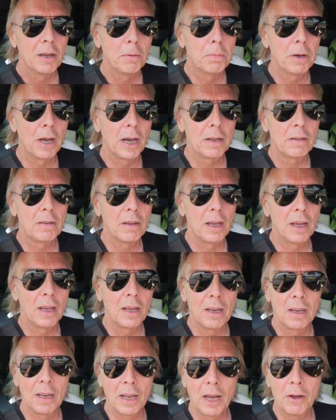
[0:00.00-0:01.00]
But
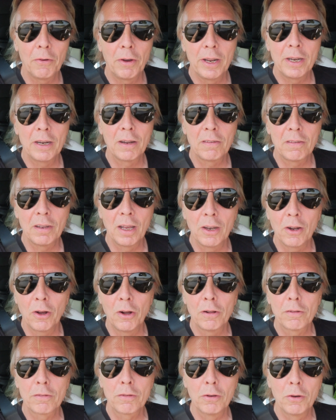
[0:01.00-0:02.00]
now I understand
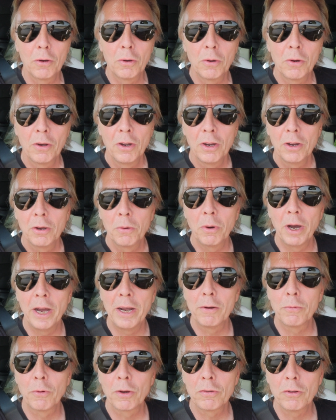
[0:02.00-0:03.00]
also why
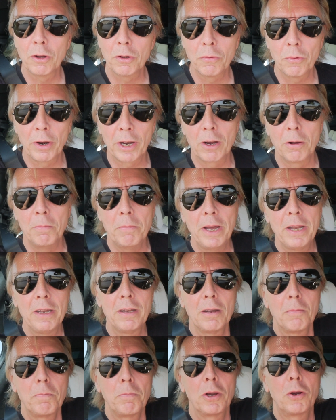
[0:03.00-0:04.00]
it was not
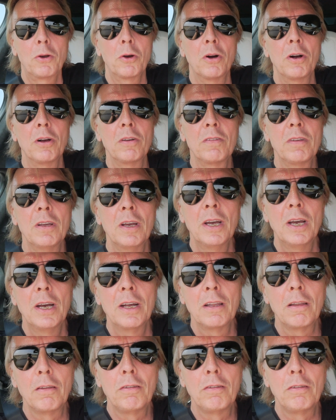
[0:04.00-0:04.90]
recommended, because the